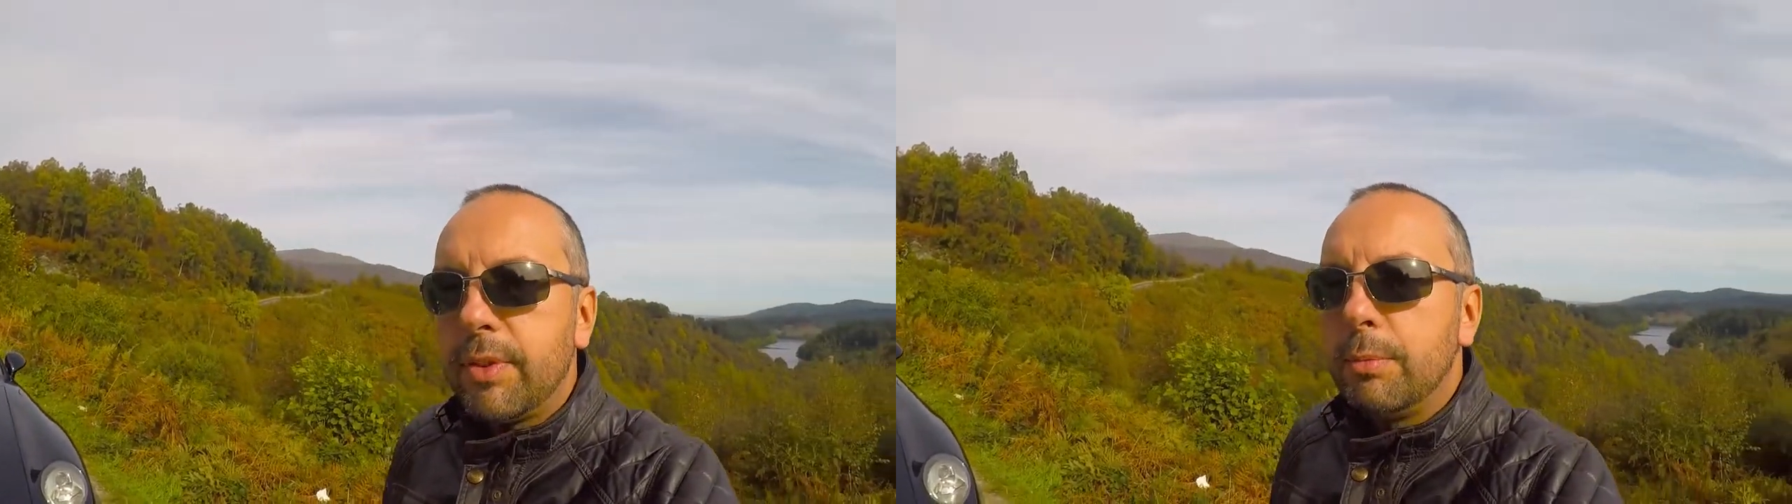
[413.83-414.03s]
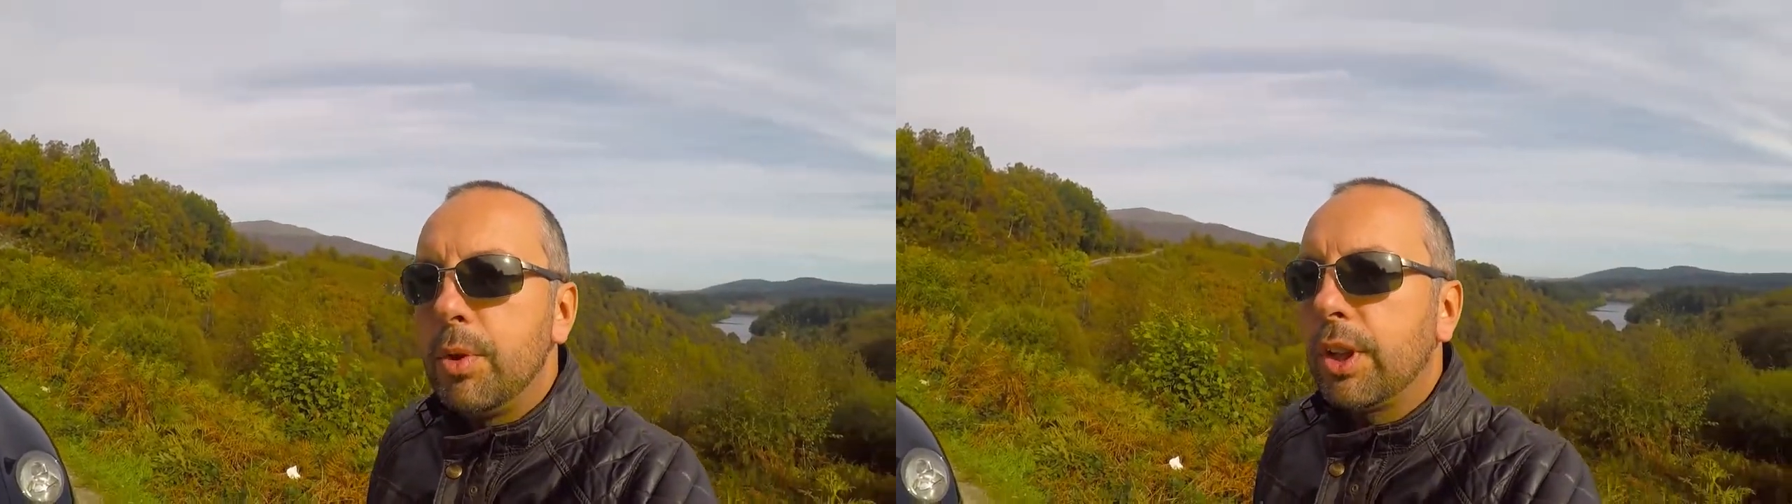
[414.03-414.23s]

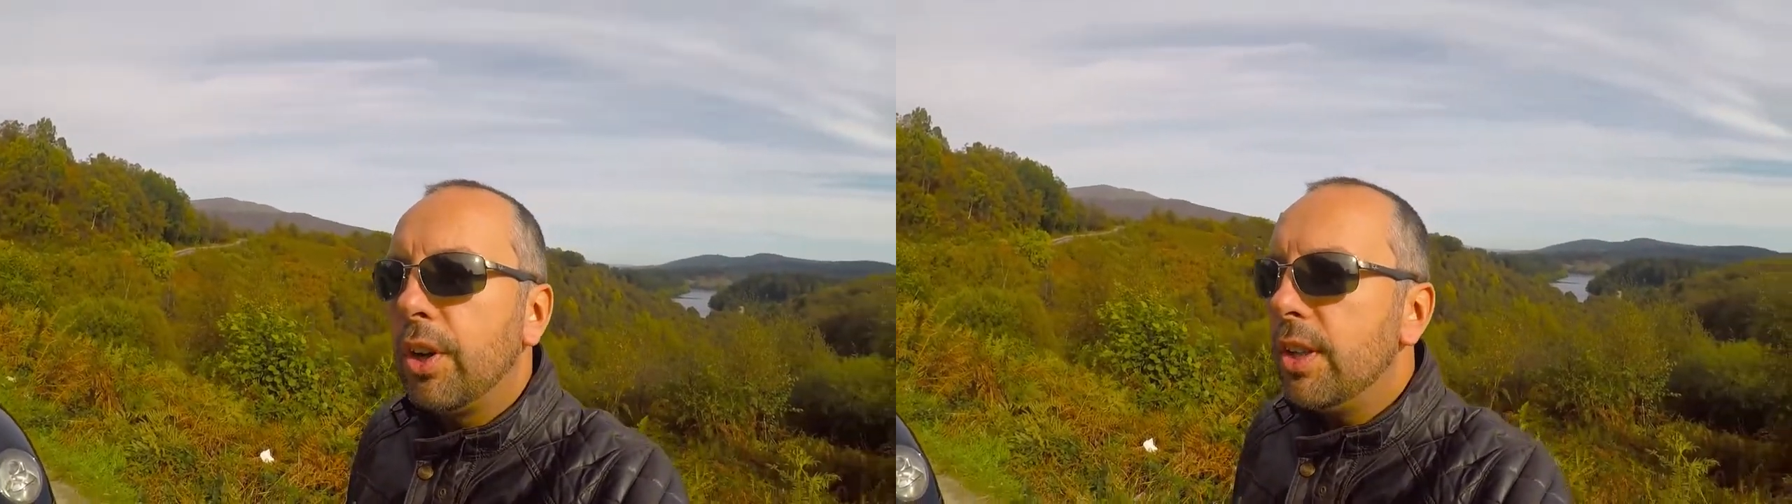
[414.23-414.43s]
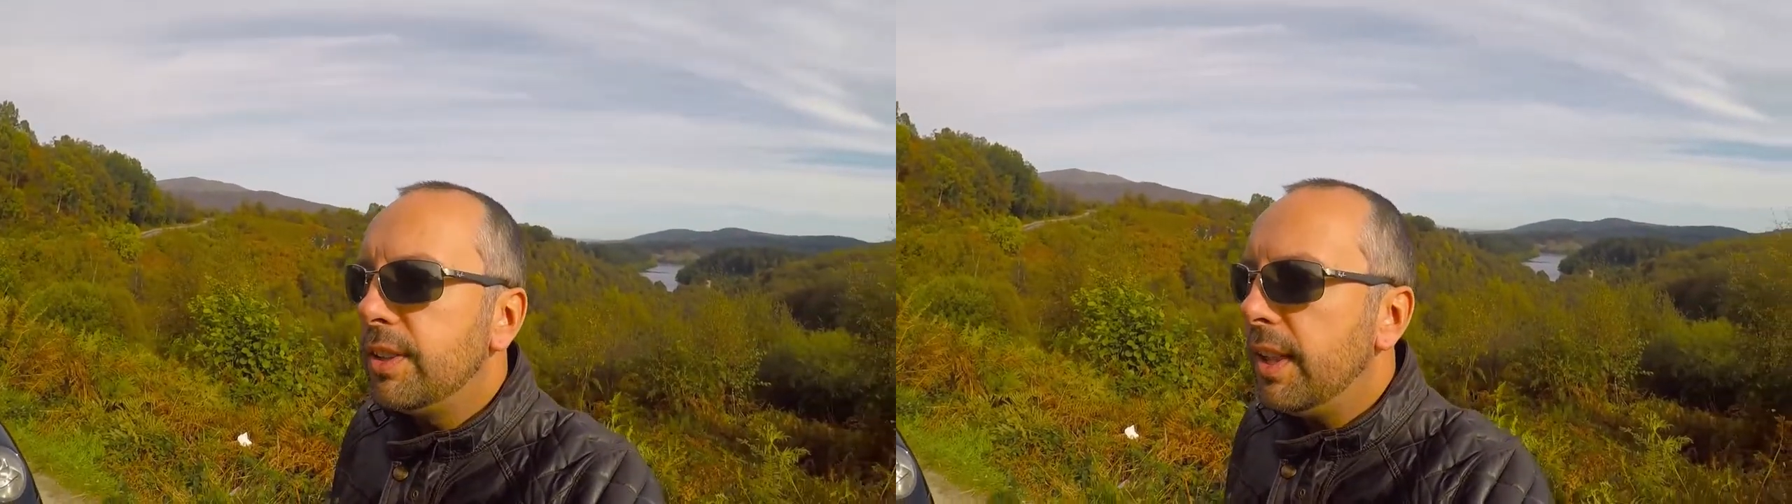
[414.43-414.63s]
for more
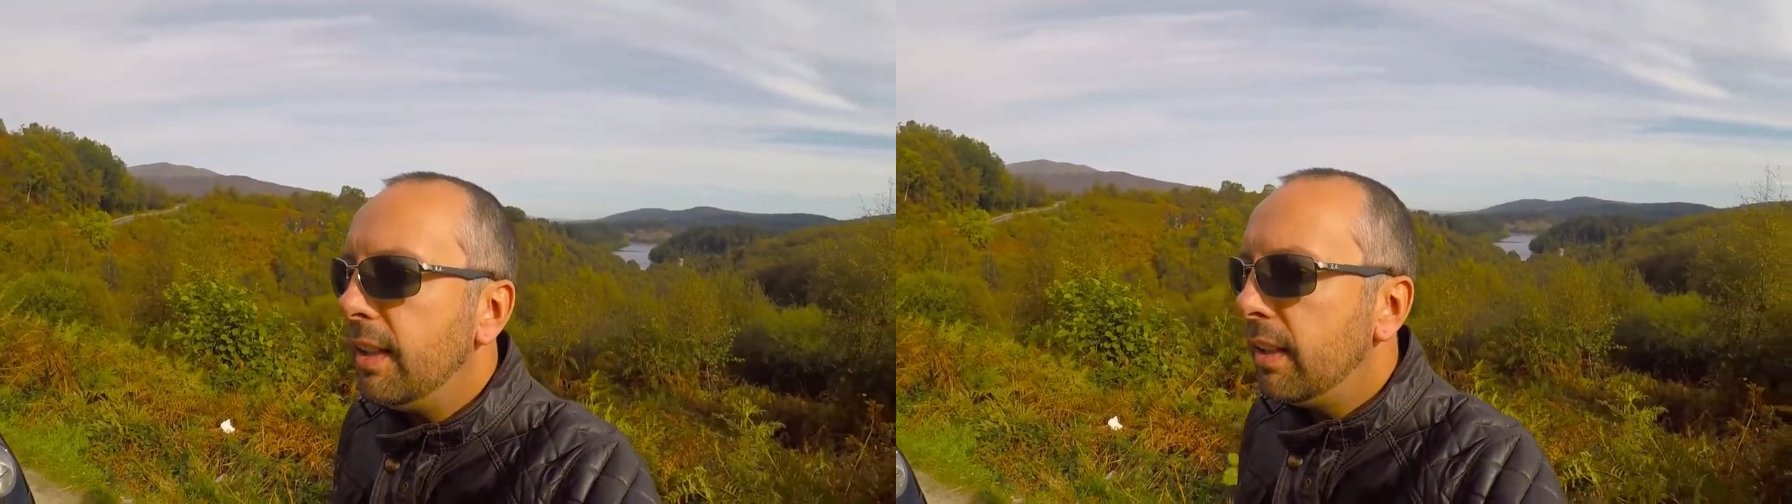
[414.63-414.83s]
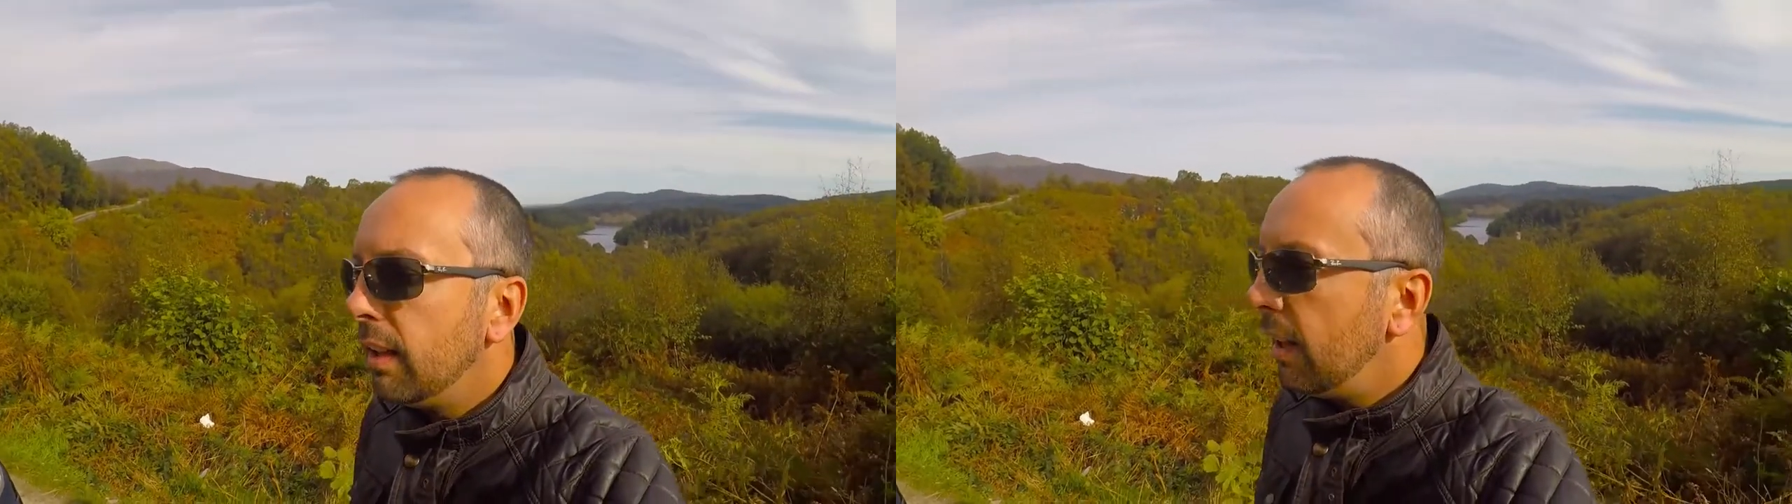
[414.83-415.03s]
content,